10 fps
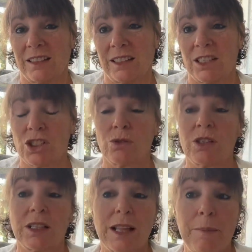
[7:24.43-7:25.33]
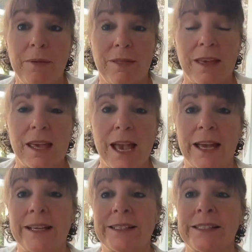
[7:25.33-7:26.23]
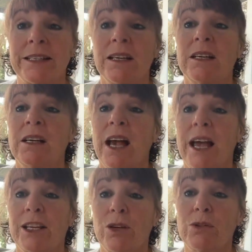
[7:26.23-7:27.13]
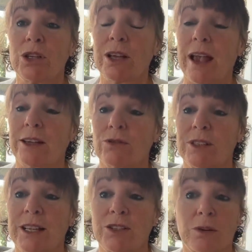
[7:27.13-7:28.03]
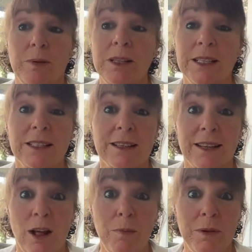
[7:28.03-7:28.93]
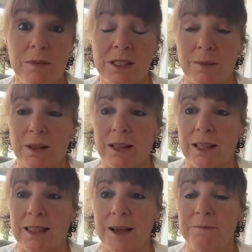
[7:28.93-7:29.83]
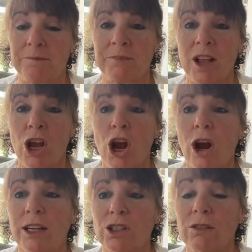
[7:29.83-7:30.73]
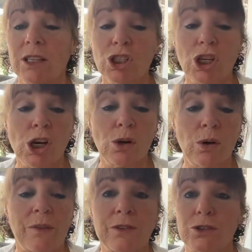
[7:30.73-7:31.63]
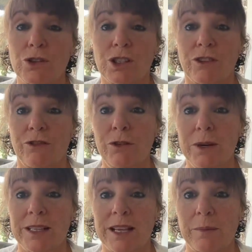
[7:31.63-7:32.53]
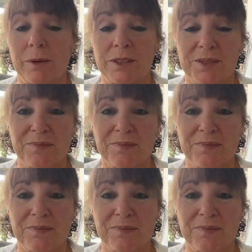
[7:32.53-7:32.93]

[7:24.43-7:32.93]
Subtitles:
So telepathy and using extrasensor abilities can help you with something like that. All right, so let's go, and those are just a few examples.